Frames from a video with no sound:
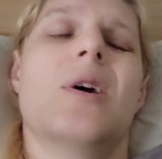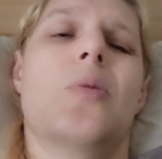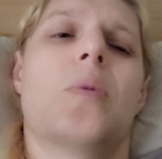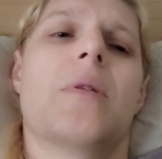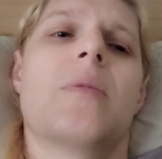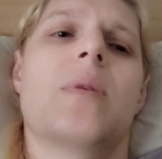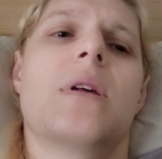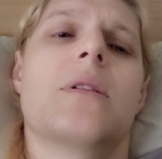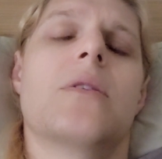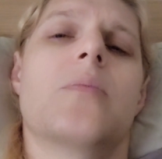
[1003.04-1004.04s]
It'll probably be
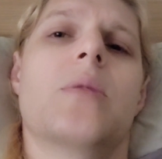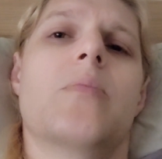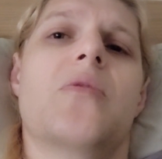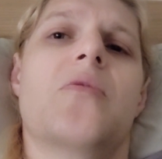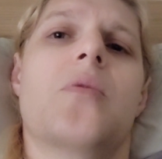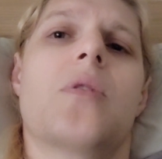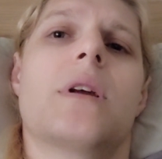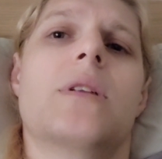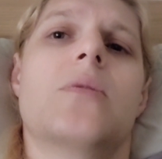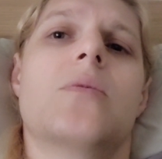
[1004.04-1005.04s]
a little bit before
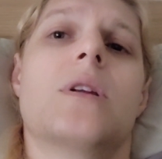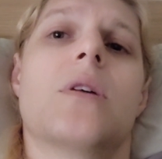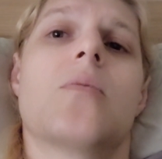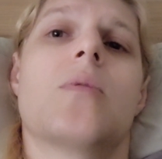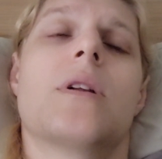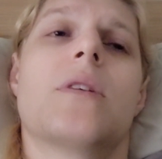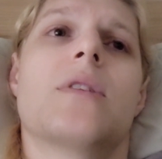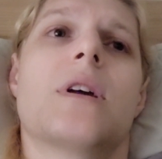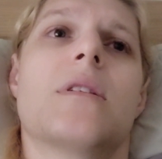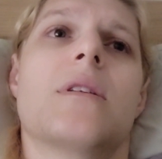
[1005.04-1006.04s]
I do another one. I've
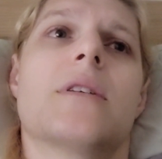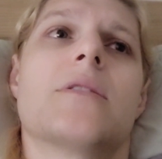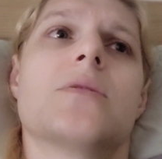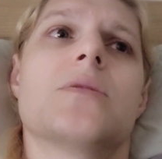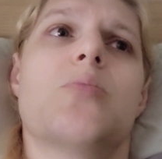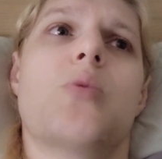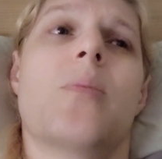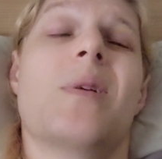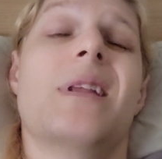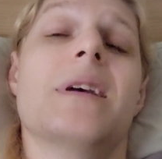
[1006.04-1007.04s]
got a doctor's
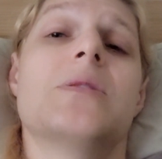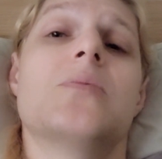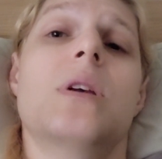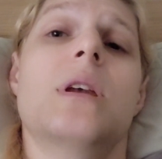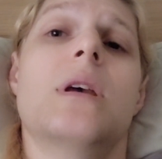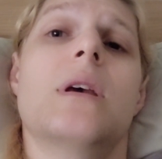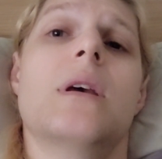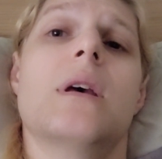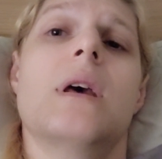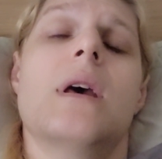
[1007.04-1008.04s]
appointment next week,
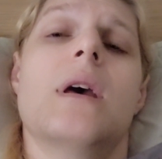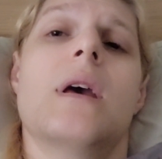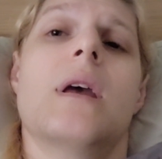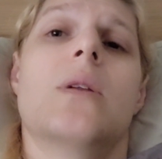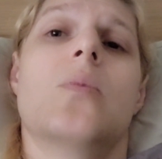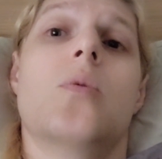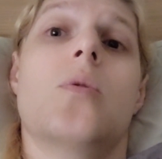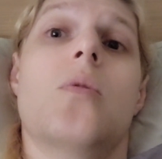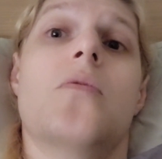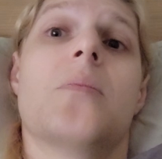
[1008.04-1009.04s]
and we'll
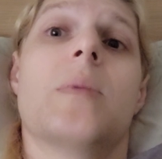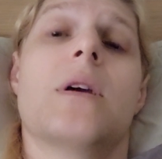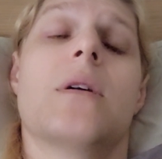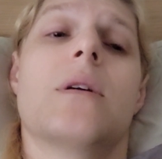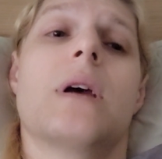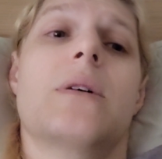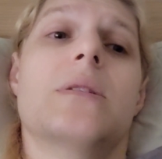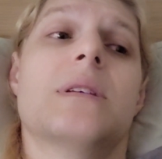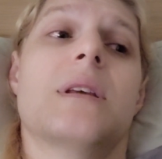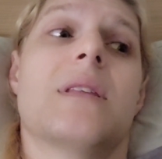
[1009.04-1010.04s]
go from there.
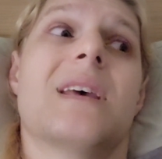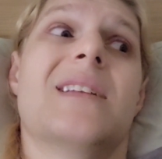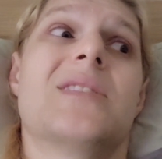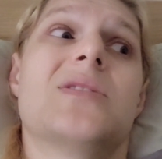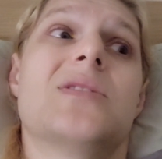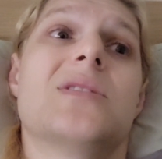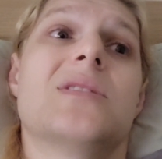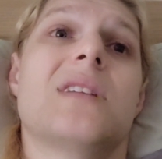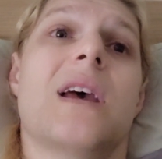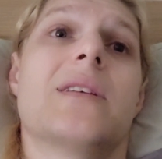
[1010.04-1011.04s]
Outside of that, it's just
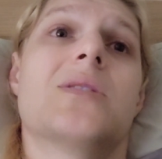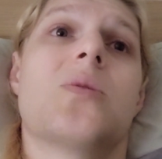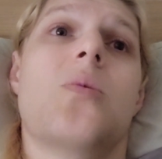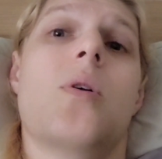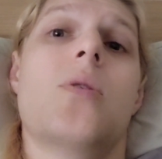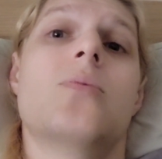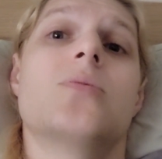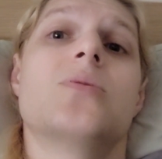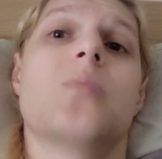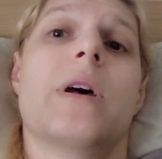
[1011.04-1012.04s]
status quo,
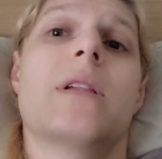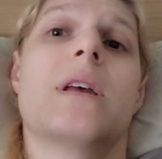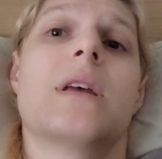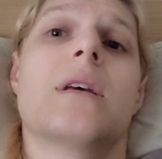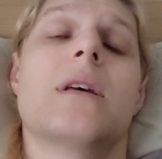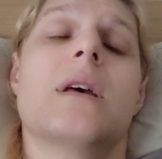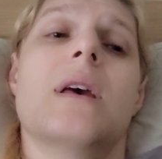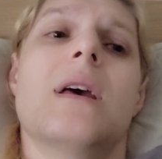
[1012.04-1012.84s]
swelling.